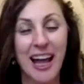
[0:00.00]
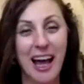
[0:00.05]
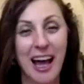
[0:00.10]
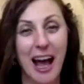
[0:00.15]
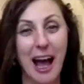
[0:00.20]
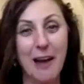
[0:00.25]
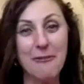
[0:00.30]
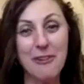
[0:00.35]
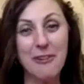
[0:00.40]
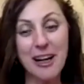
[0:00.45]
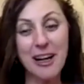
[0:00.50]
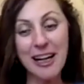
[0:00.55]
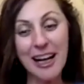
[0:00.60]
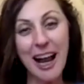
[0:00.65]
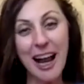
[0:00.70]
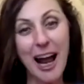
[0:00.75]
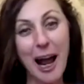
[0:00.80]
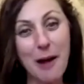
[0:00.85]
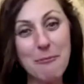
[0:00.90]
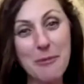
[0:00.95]
I'm very
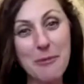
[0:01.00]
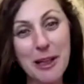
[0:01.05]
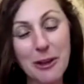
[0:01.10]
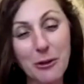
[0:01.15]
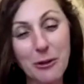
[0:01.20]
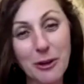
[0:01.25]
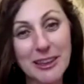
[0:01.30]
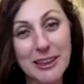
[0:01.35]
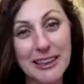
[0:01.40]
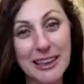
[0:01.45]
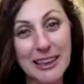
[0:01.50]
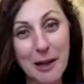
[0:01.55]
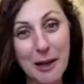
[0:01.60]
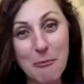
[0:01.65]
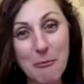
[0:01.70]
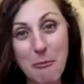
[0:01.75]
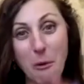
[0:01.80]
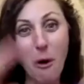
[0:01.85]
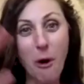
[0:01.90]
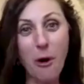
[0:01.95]
happy to see
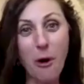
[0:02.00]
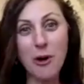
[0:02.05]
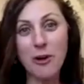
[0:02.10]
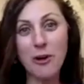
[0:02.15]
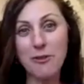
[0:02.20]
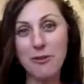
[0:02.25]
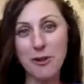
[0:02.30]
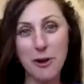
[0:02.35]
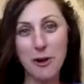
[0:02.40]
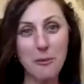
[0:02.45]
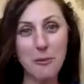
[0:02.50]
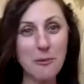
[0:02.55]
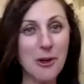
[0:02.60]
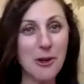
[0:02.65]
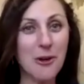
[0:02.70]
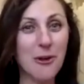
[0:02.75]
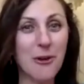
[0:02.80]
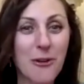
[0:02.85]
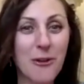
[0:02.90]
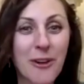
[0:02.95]
more from
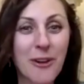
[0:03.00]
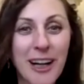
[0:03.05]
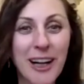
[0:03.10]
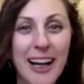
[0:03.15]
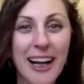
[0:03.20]
you.